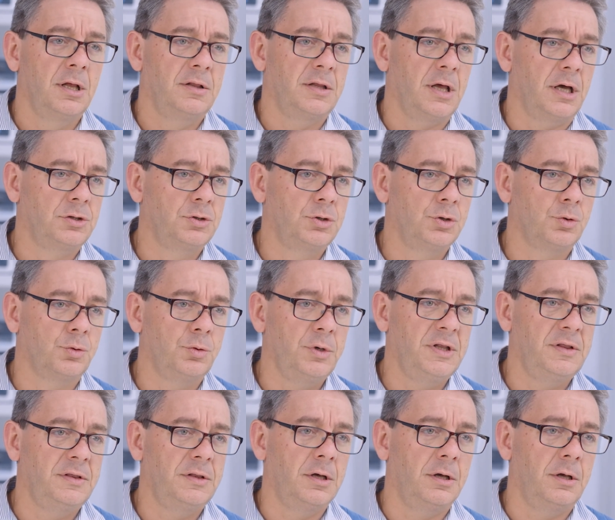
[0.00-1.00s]
that you
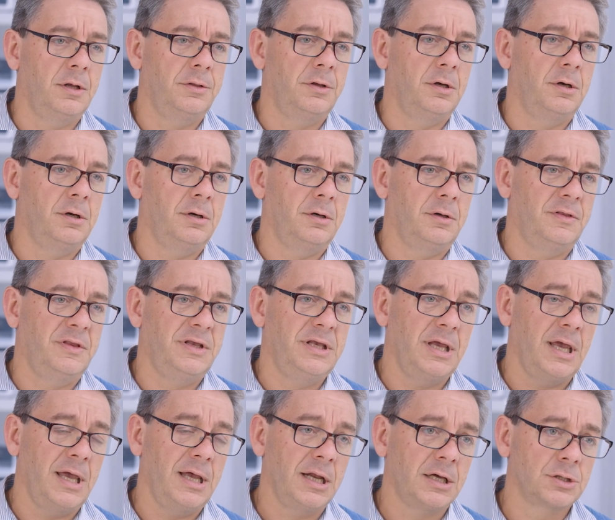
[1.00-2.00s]
read the, the,
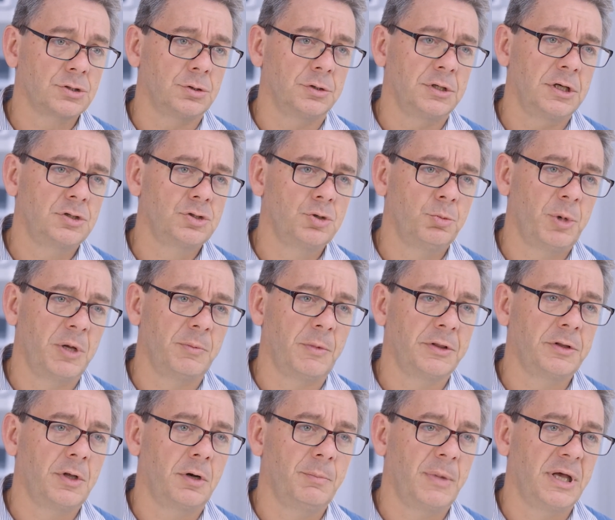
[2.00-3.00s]
the electronic
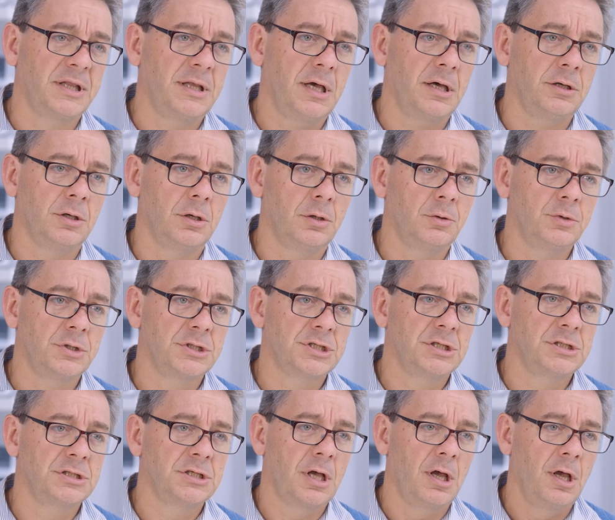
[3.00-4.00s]
supplemental material,
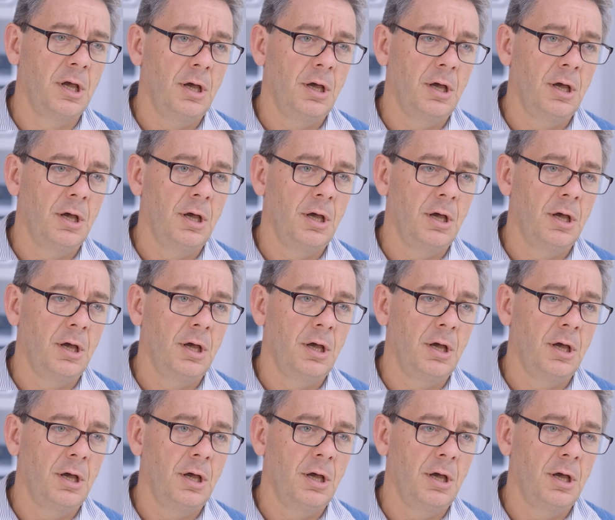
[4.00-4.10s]
which is